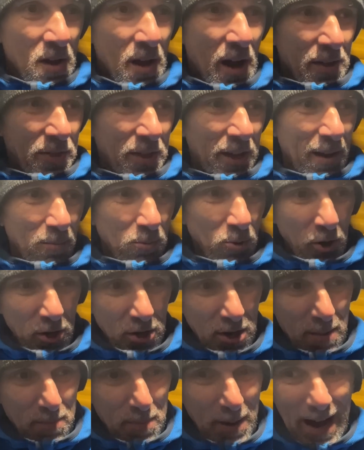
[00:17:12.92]
think I'm going to
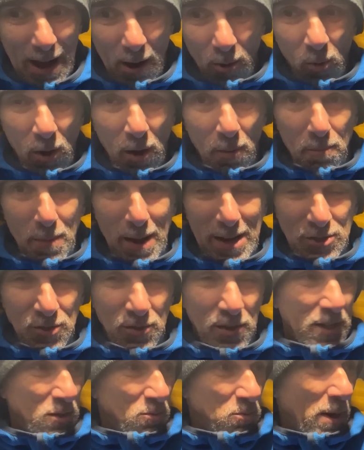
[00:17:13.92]
nip out and measure
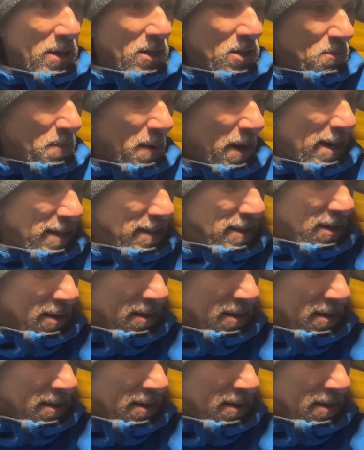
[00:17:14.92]
these wind speeds.